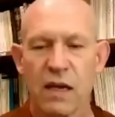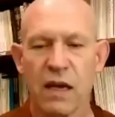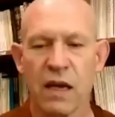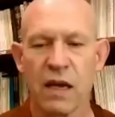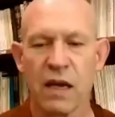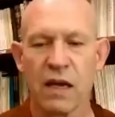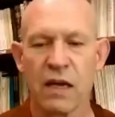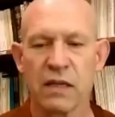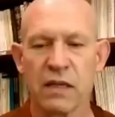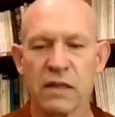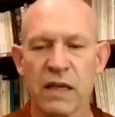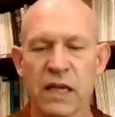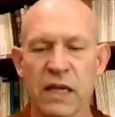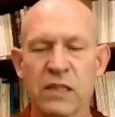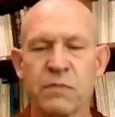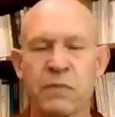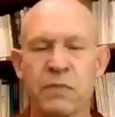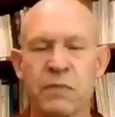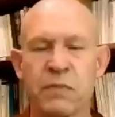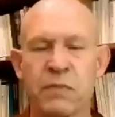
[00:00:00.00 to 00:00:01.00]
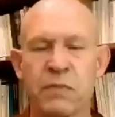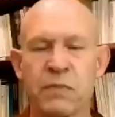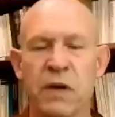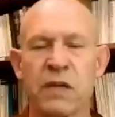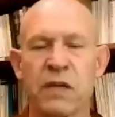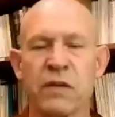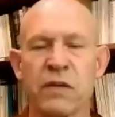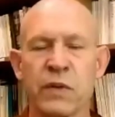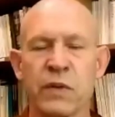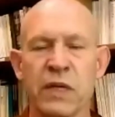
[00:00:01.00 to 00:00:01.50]
And that's part
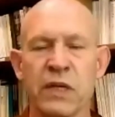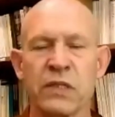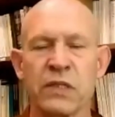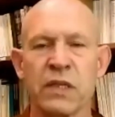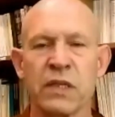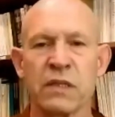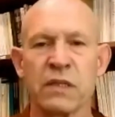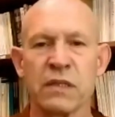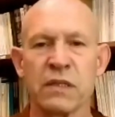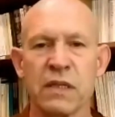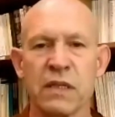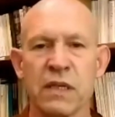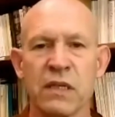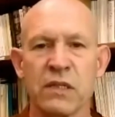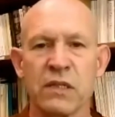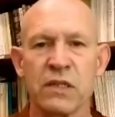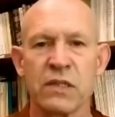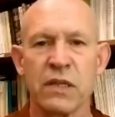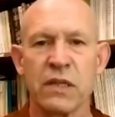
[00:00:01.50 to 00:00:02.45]
of the reason it's